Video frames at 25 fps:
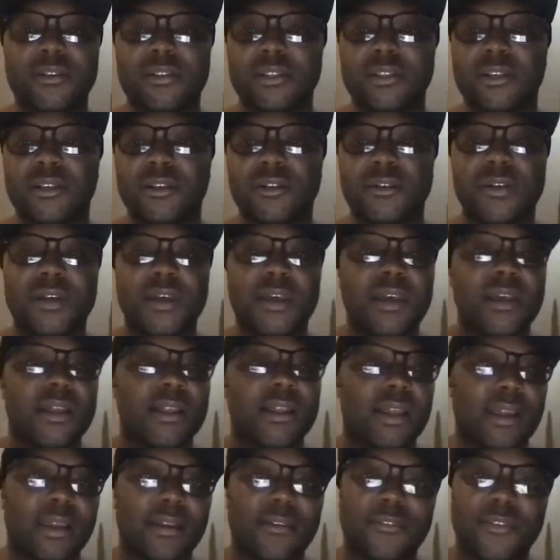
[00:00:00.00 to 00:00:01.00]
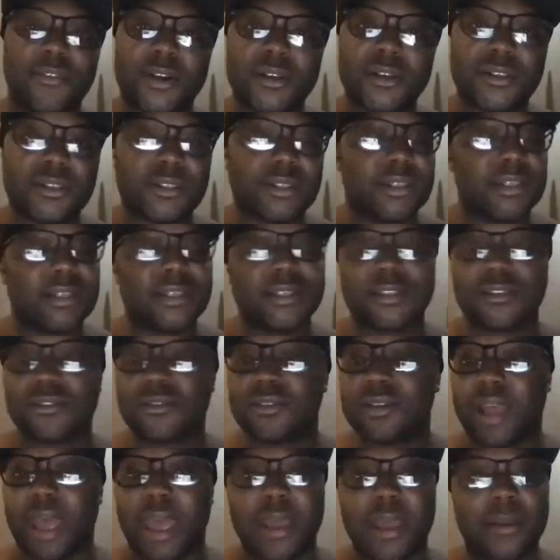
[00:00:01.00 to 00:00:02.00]
So like at first these
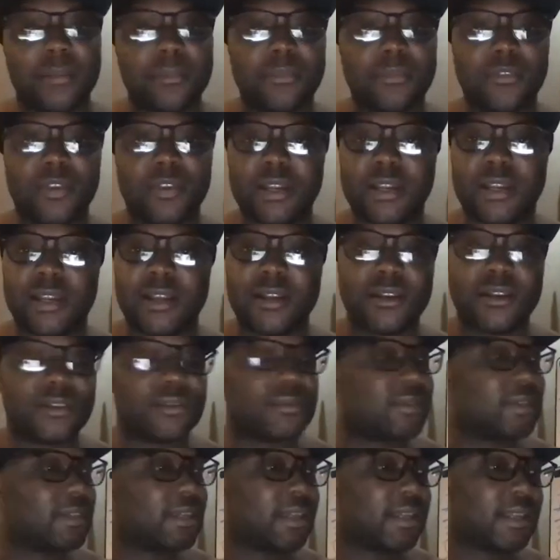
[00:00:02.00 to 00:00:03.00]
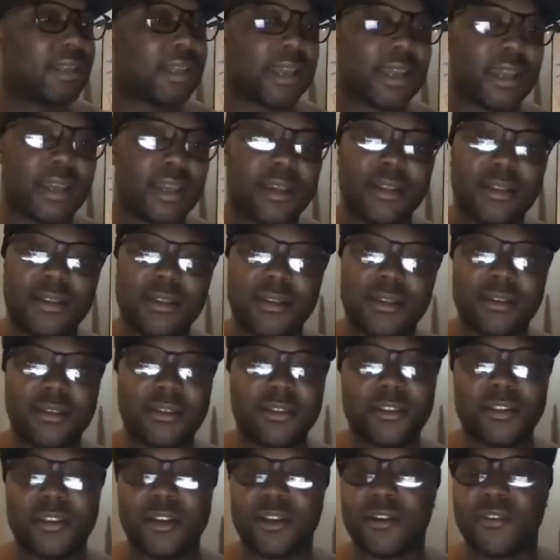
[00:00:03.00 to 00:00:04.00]
amp videos was getting like,
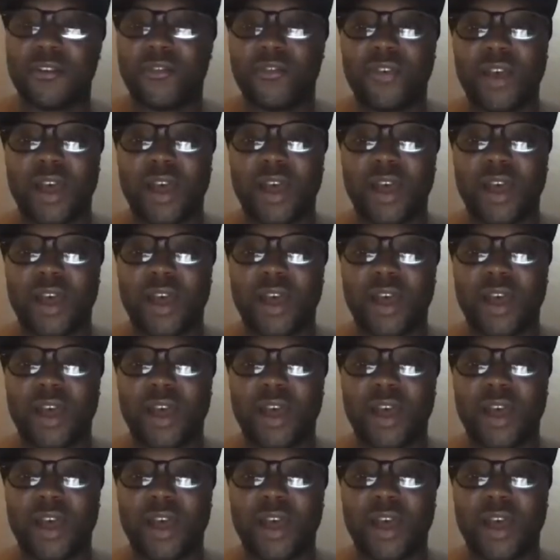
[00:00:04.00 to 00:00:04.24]
you know,